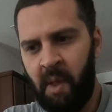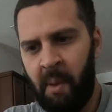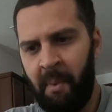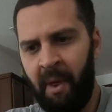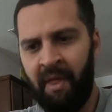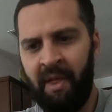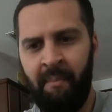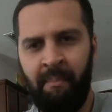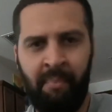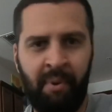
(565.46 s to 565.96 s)
I
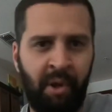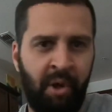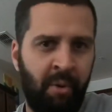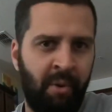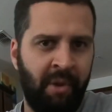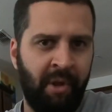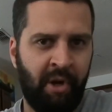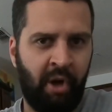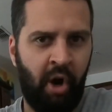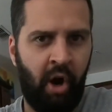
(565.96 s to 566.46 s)
think blue
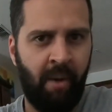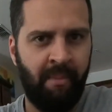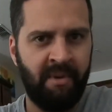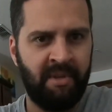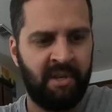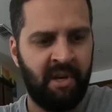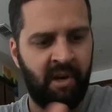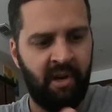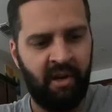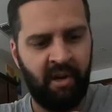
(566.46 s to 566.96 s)
in the carbon
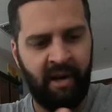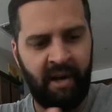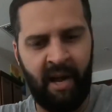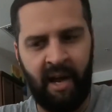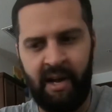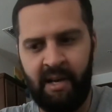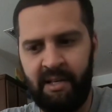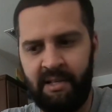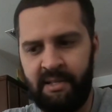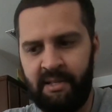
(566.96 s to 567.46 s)
is going to look
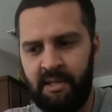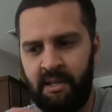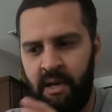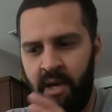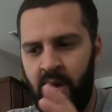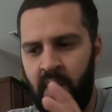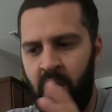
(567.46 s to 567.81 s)
nice.